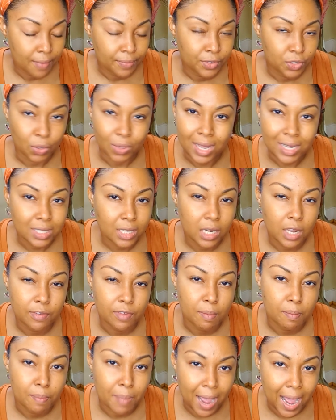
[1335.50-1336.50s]
So that's not
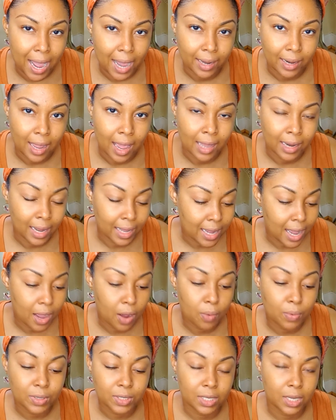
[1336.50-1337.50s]
even bad. And like
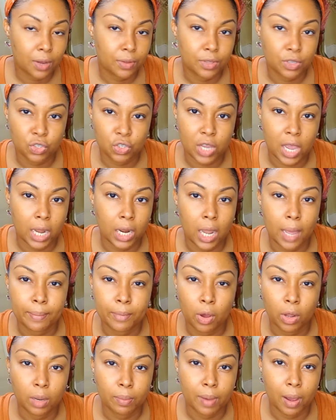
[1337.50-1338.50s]
I always say on this channel,
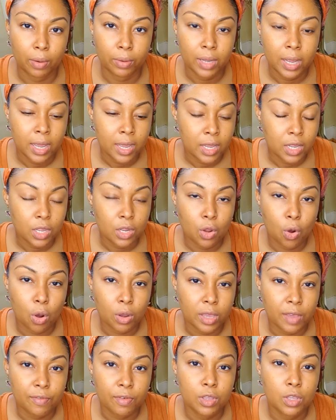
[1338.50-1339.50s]
I'm all about, you
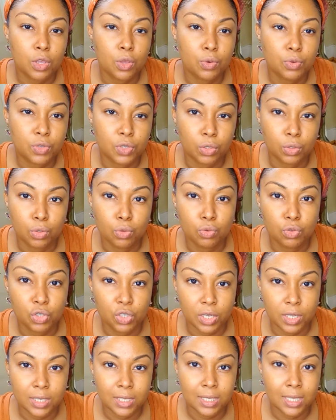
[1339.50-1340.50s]
know, giving you
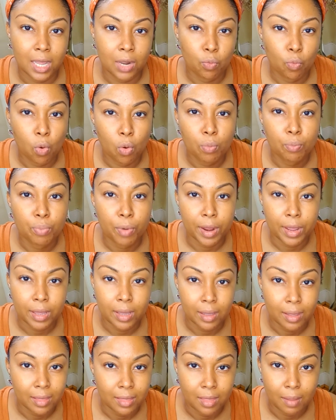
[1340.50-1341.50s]
solutions that won't
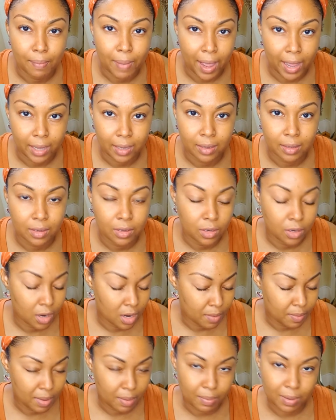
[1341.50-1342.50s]
break the bank. You know
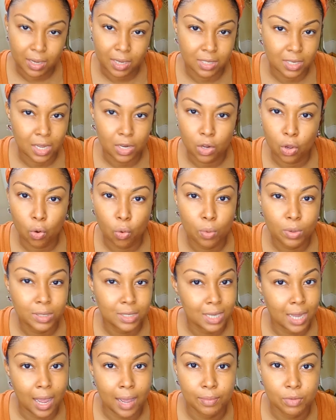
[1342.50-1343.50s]
what I mean? Because I know
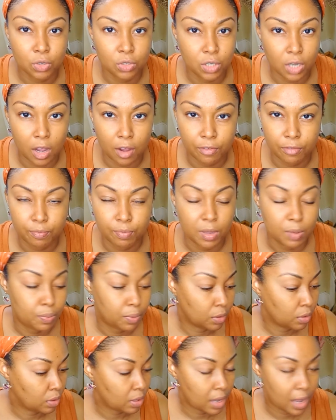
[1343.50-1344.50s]
times are tough.
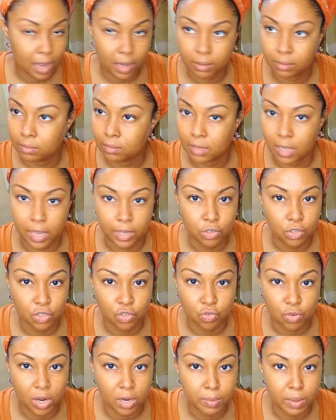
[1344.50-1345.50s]
People ain't
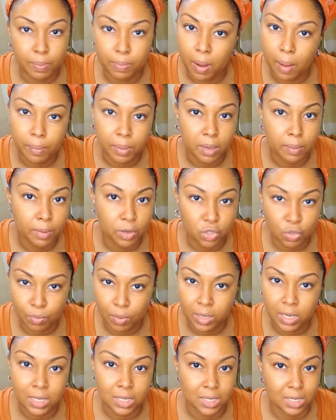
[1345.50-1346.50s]
just trying to be pumping a bunch of
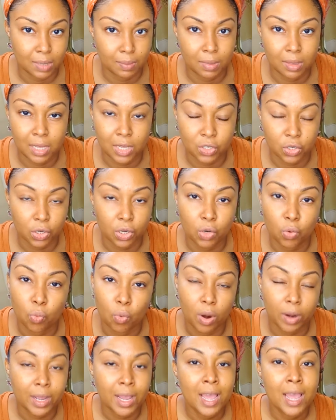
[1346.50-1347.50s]
money into something that's not going to
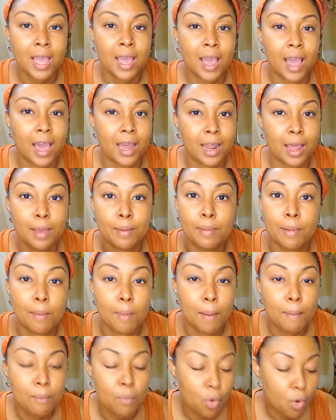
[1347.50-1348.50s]
work. And
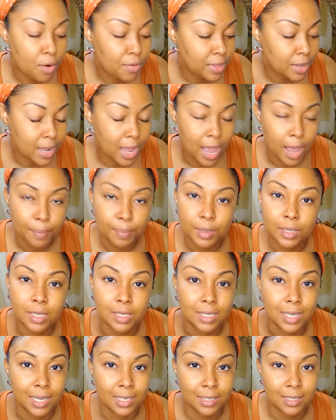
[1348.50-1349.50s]
I'm more than happy
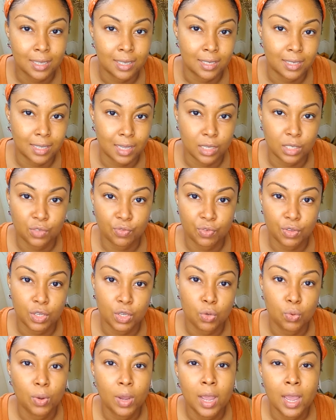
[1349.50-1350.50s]
to test these things for
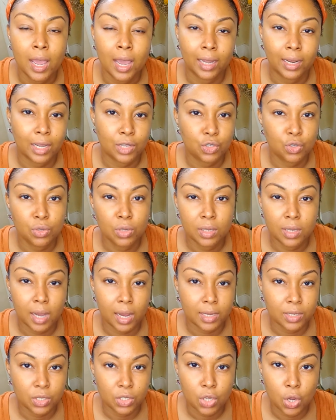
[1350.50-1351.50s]
you and let you
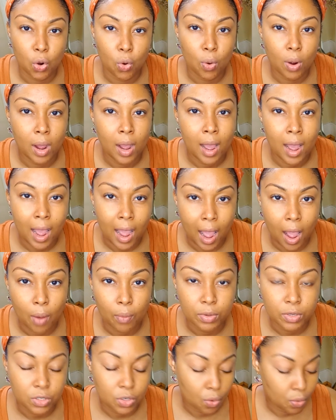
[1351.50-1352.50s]
guys know
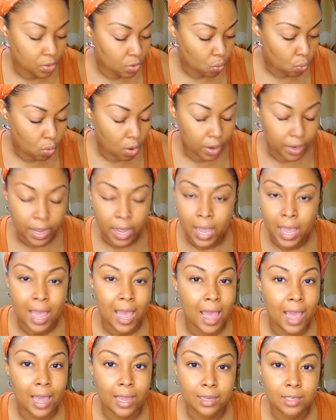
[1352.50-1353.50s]
how it's going to work.
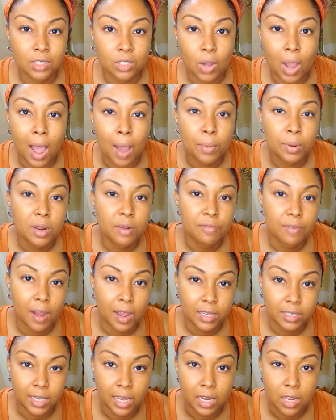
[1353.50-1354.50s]
And so I would
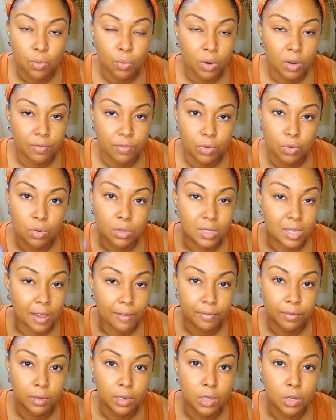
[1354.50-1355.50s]
advise any one of you to
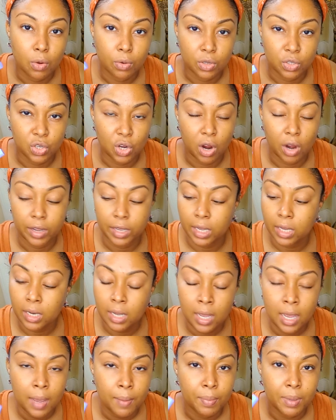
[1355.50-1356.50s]
definitely go to
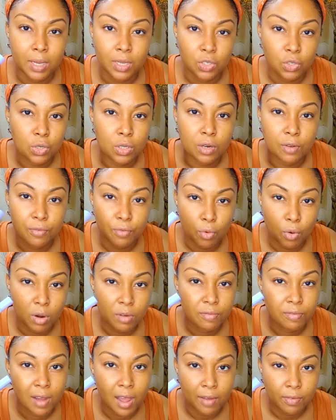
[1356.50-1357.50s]
Target, because you can
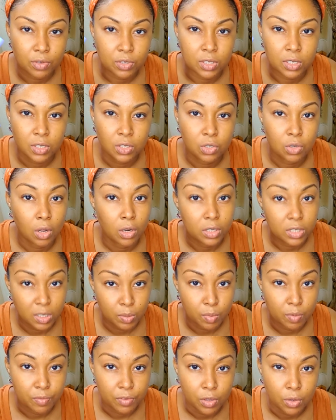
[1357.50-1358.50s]
afford $5 or $6,
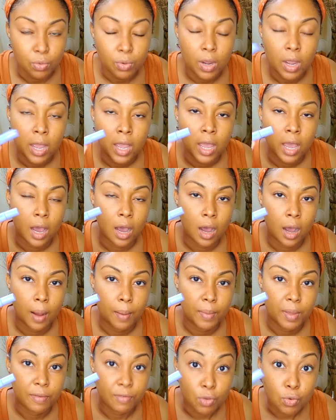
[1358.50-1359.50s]
some of you,
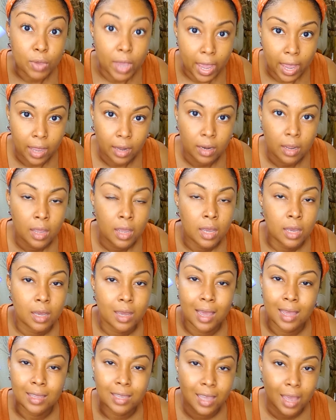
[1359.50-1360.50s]
if you can,
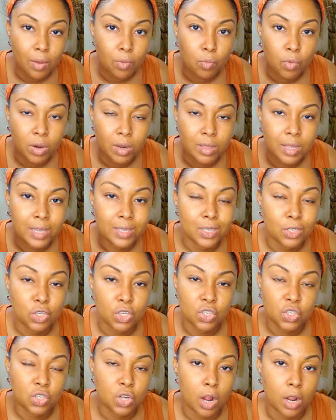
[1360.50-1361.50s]
and get one of these and
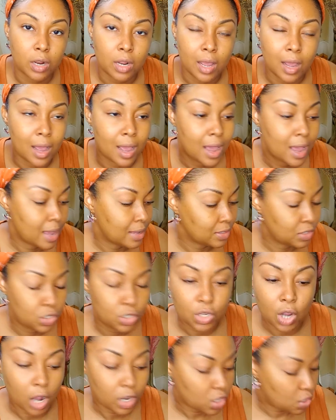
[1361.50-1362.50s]
just start
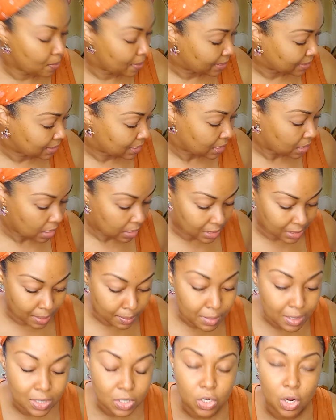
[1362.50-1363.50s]
document it. Because
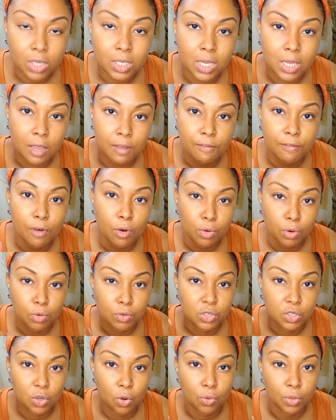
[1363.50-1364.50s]
I'm going to start taking
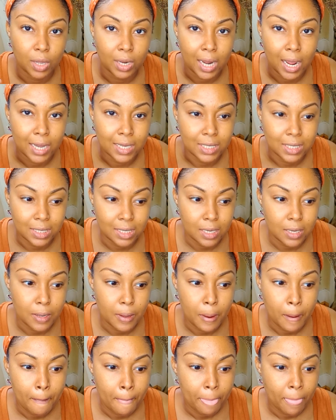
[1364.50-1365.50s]
photos so that I
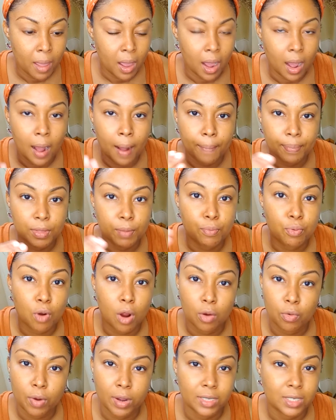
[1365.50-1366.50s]
see the
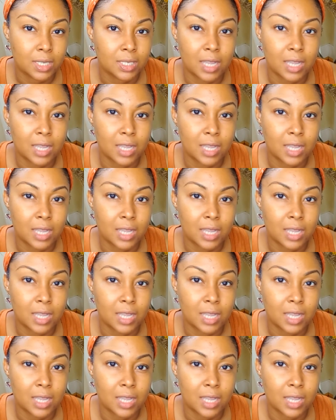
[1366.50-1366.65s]
progress.